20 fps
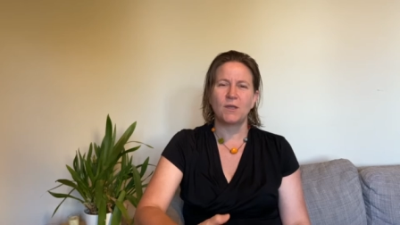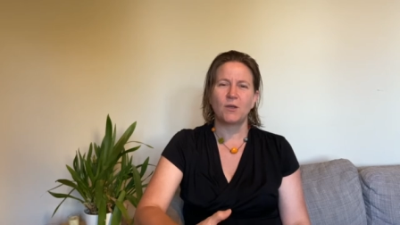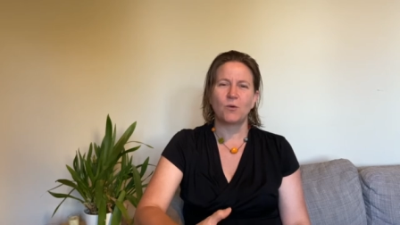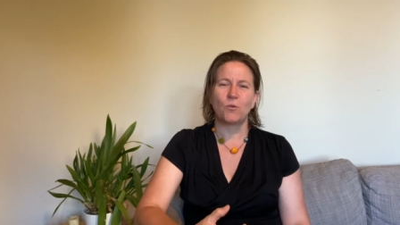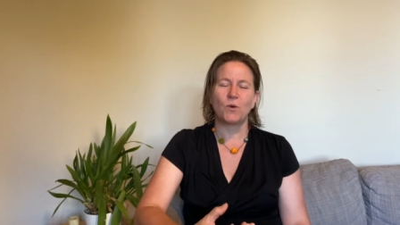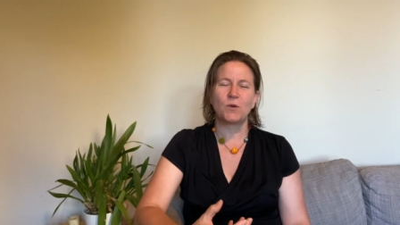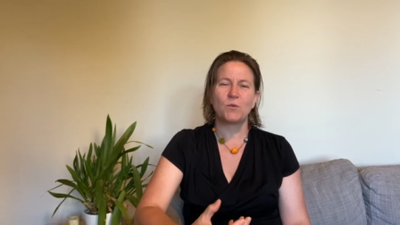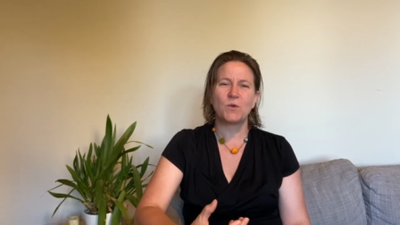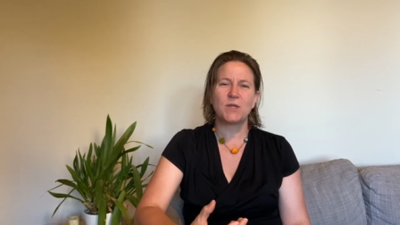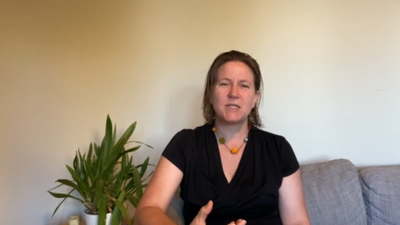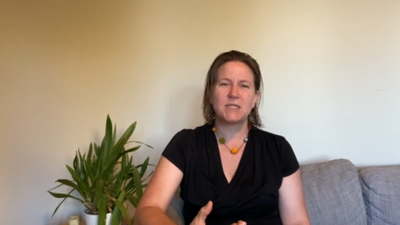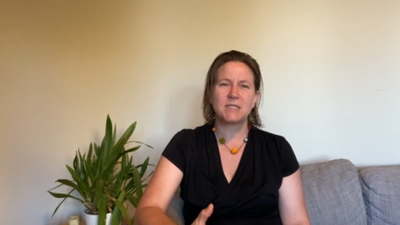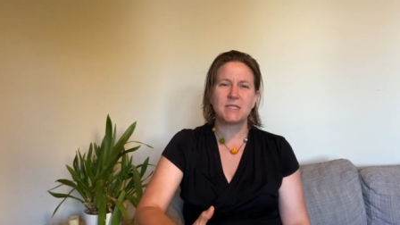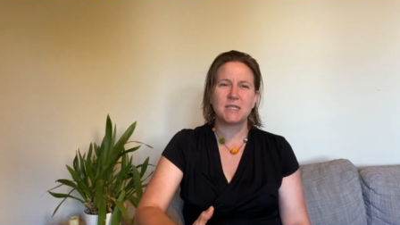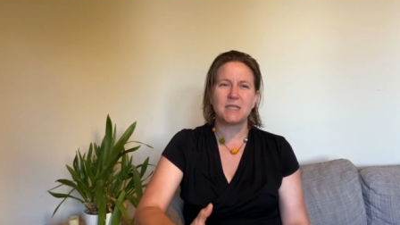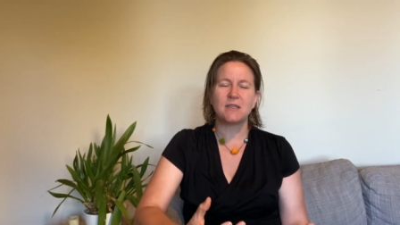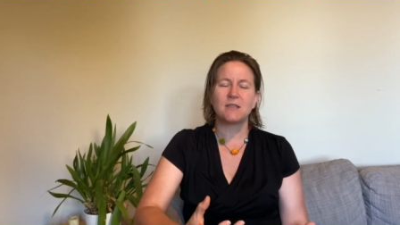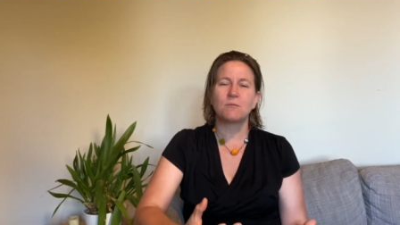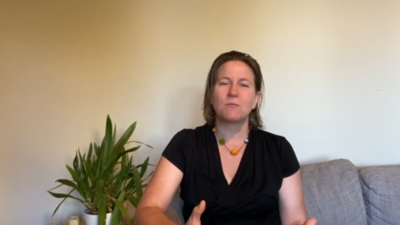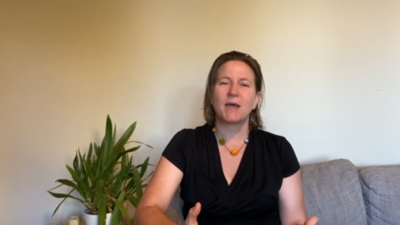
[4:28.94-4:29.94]
When we
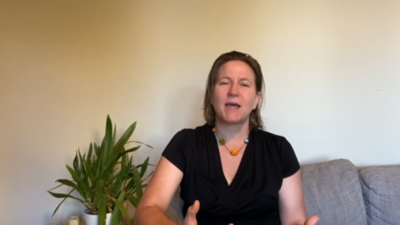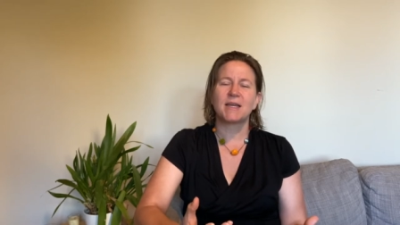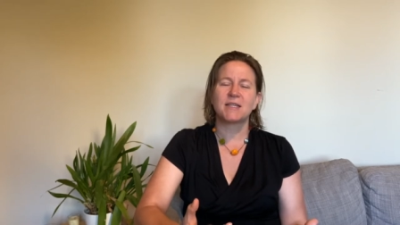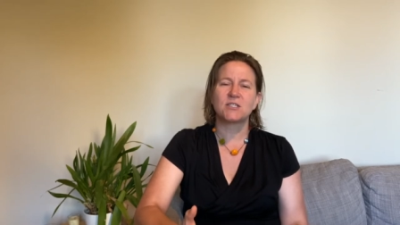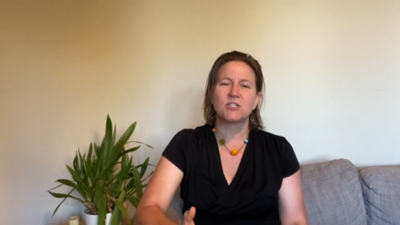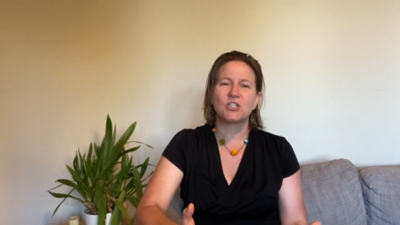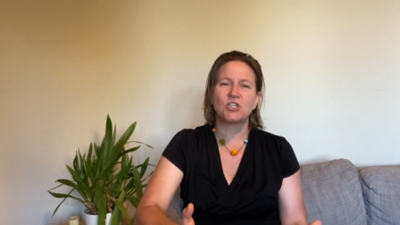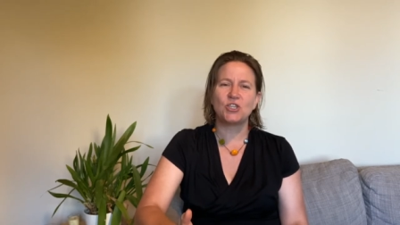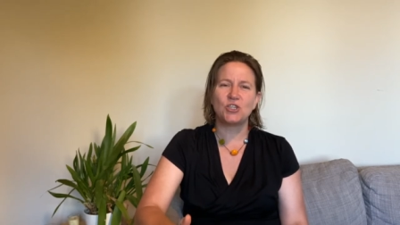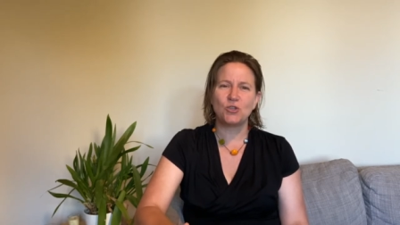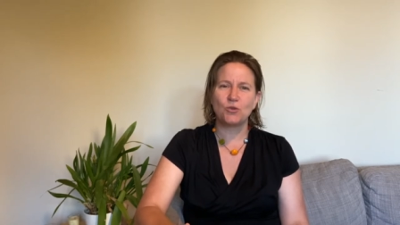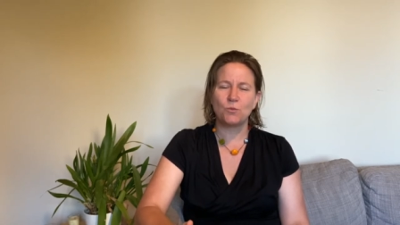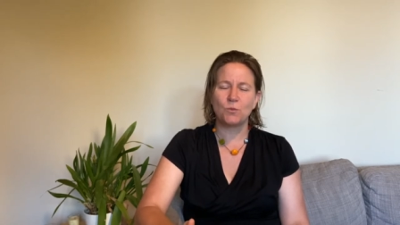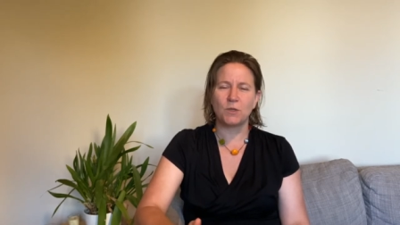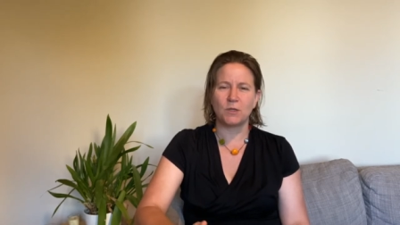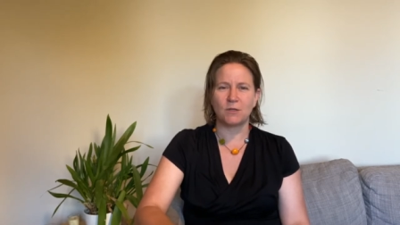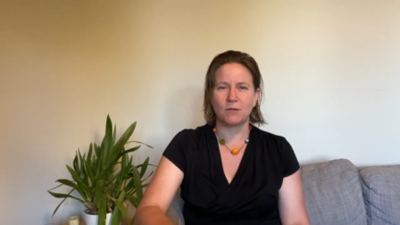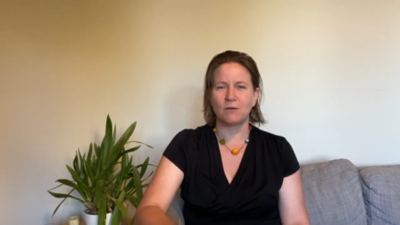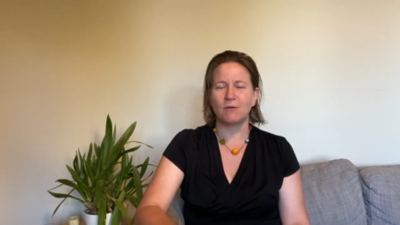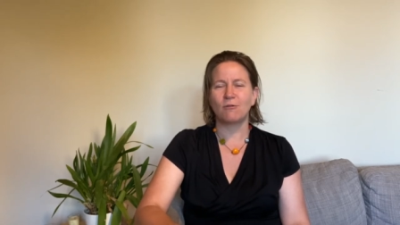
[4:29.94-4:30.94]
see them as
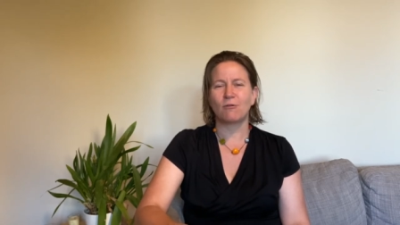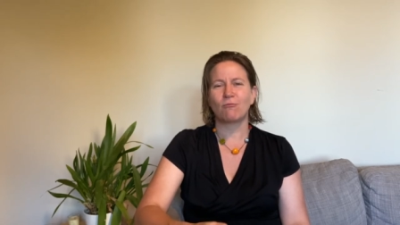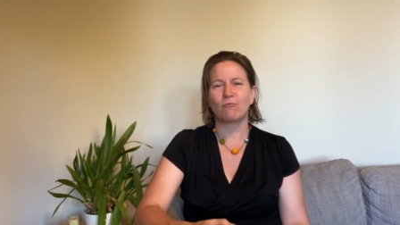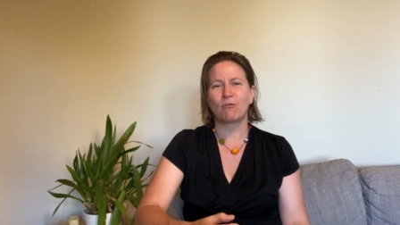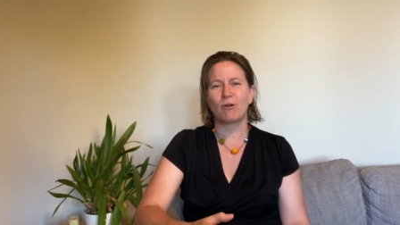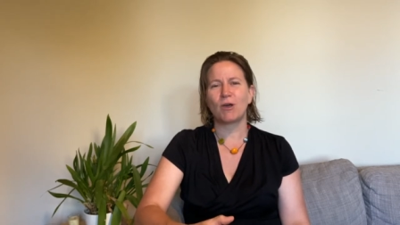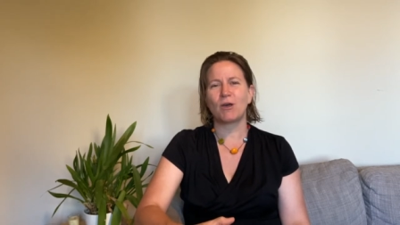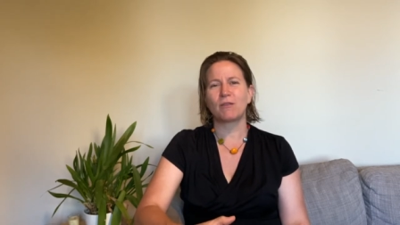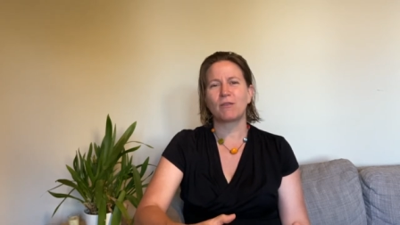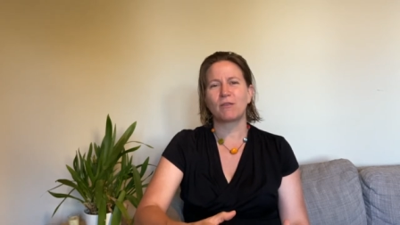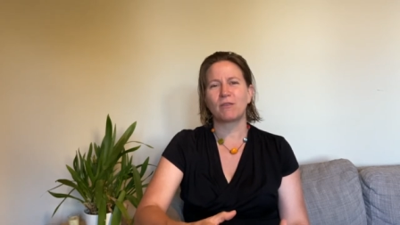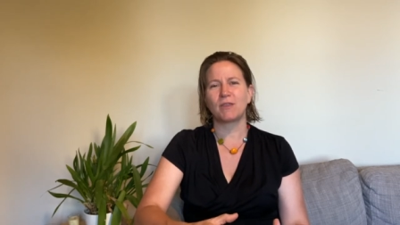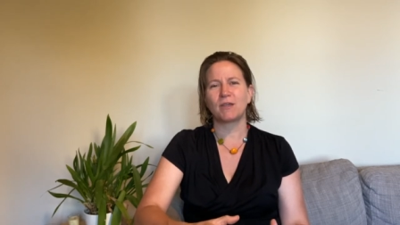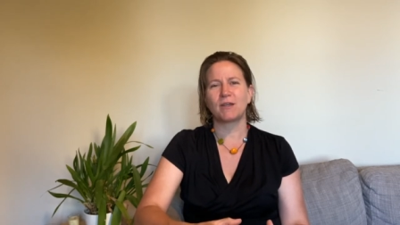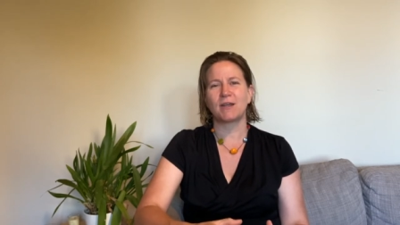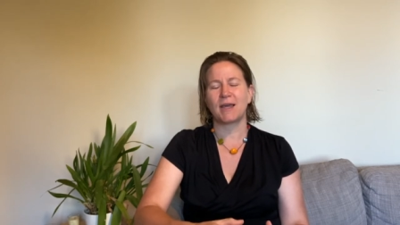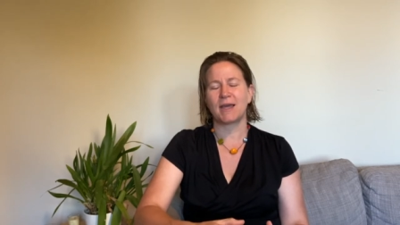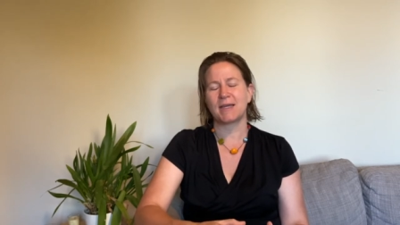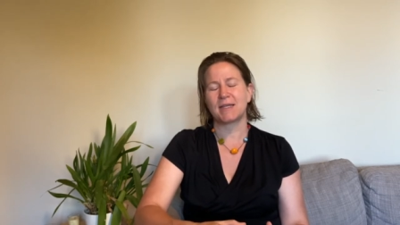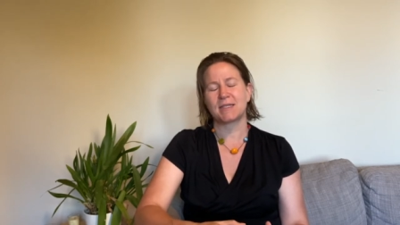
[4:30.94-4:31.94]
human rather
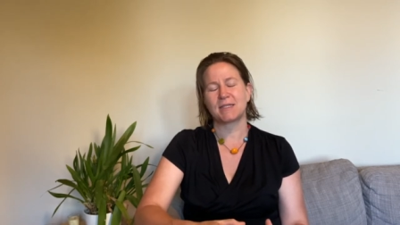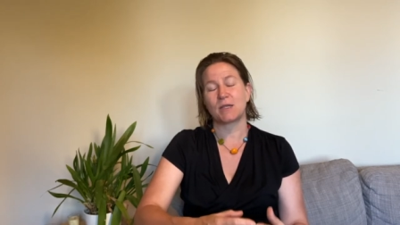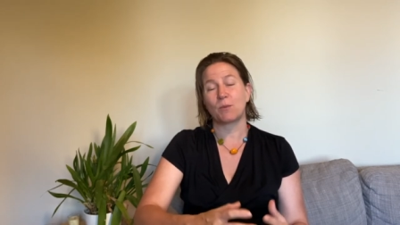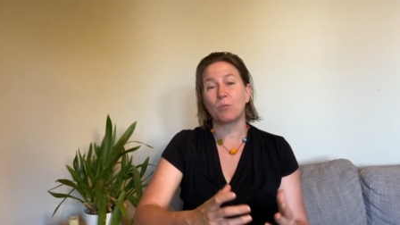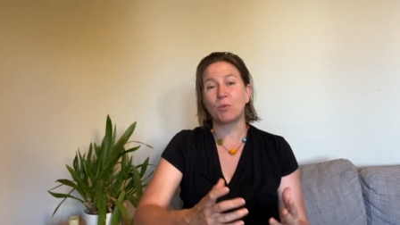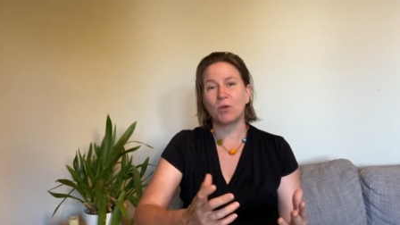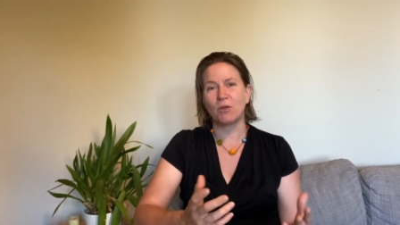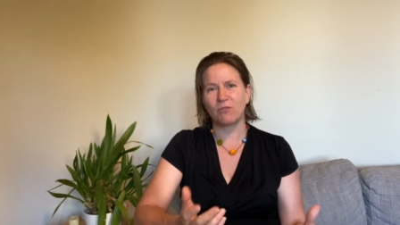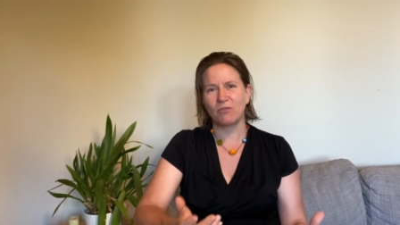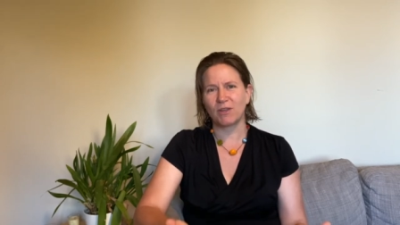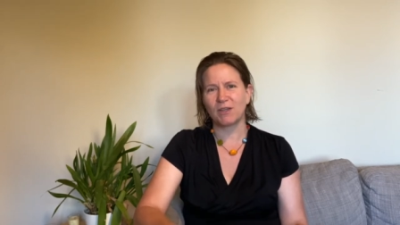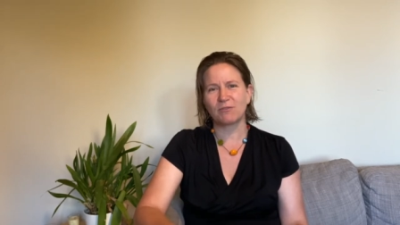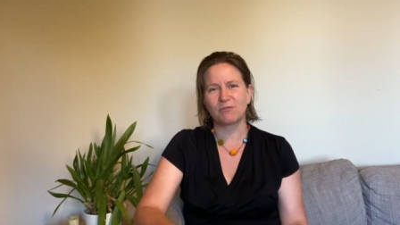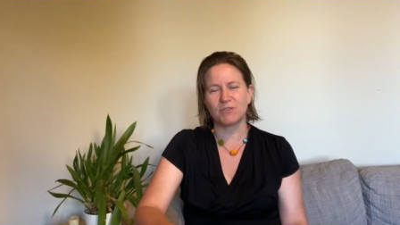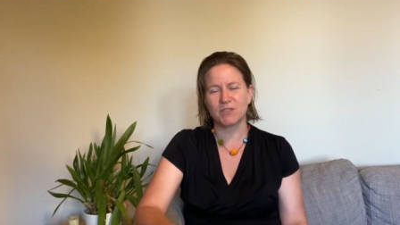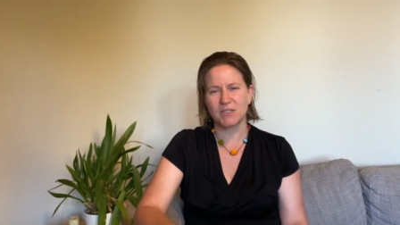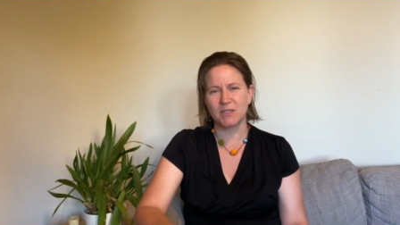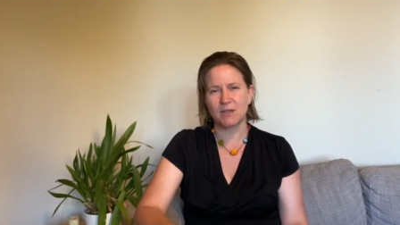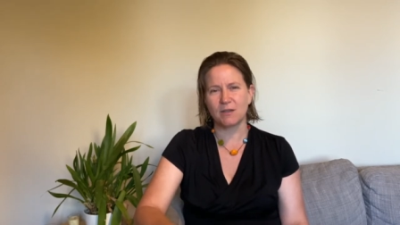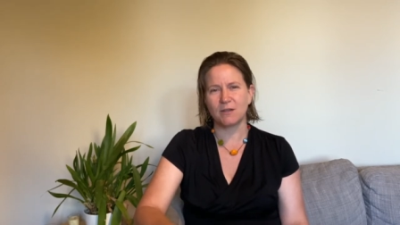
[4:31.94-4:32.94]
than as a perfect
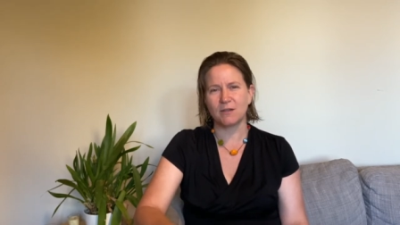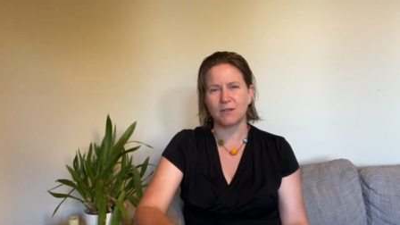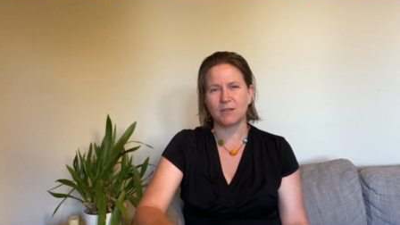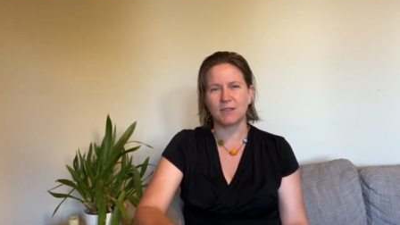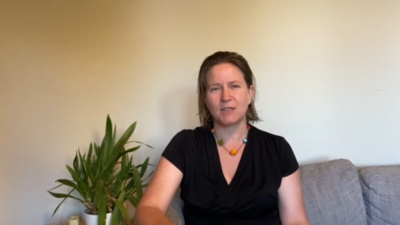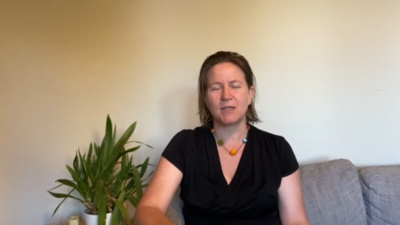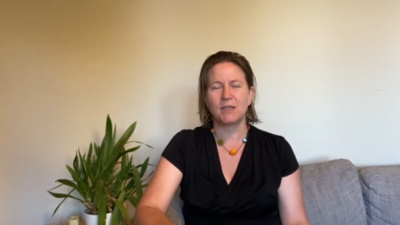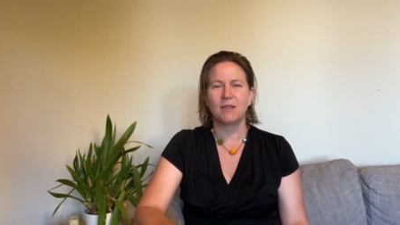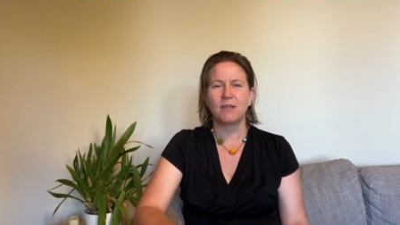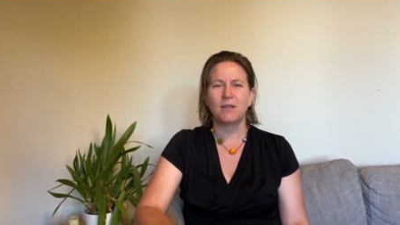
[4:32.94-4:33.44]
facade,